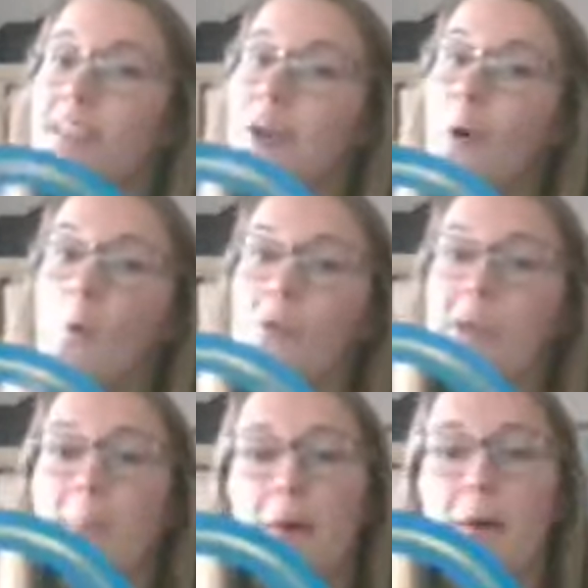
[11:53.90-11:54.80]
really
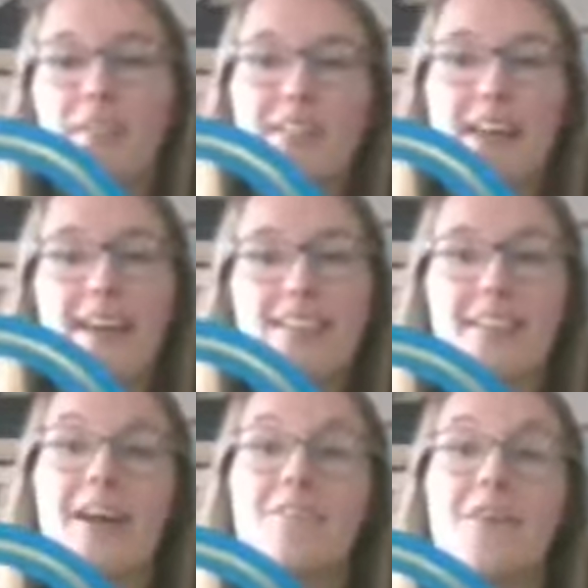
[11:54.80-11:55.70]
only about the
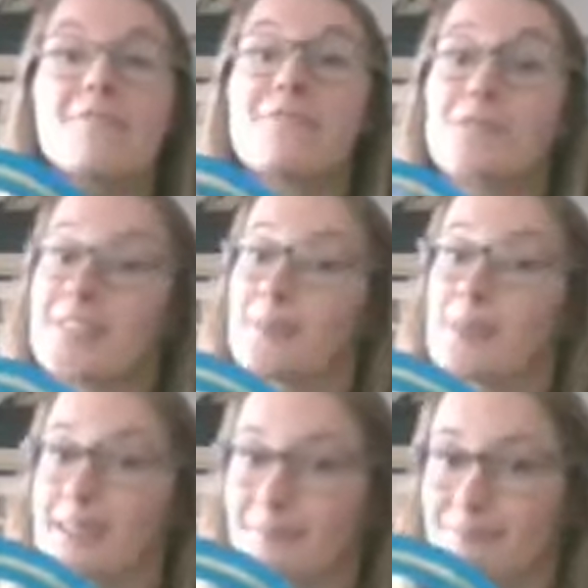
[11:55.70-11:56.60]
size of a
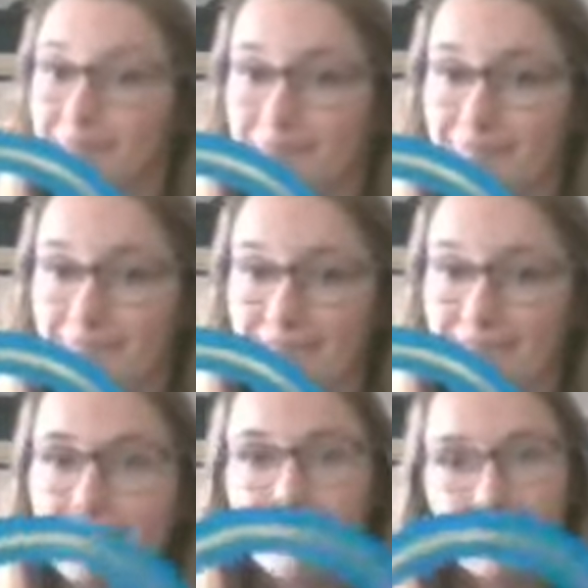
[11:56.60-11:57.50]
frisbee.
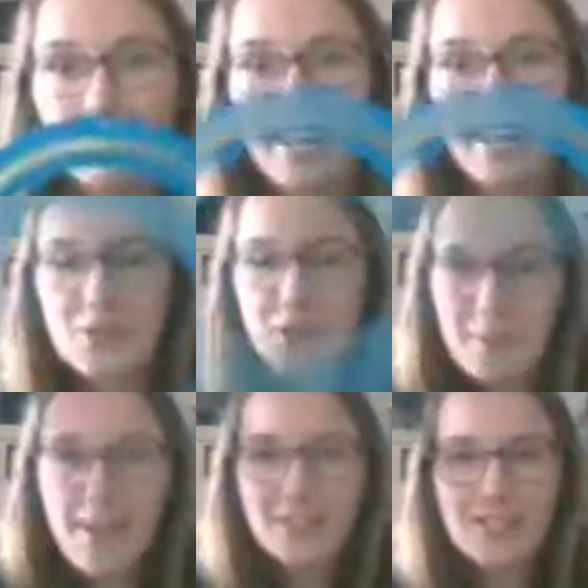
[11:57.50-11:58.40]
As you can
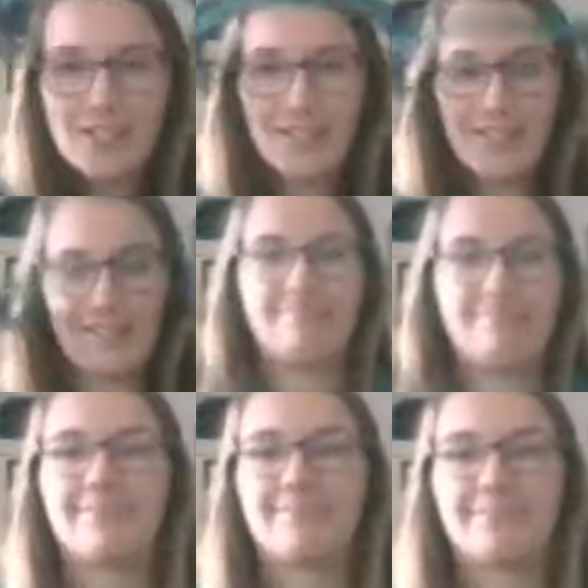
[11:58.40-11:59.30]
imagine,
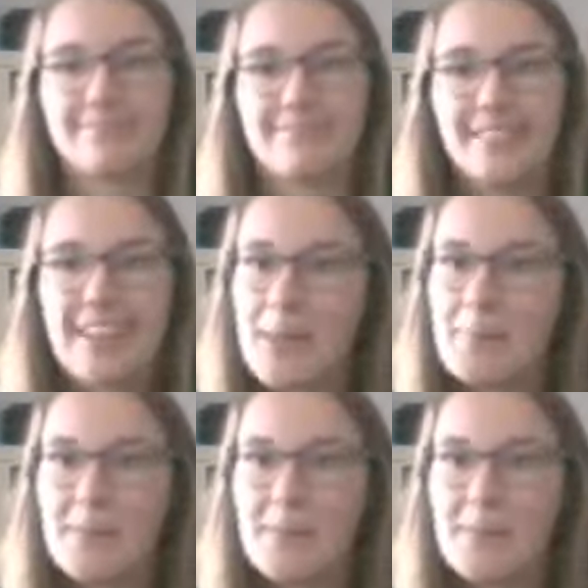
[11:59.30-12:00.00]
you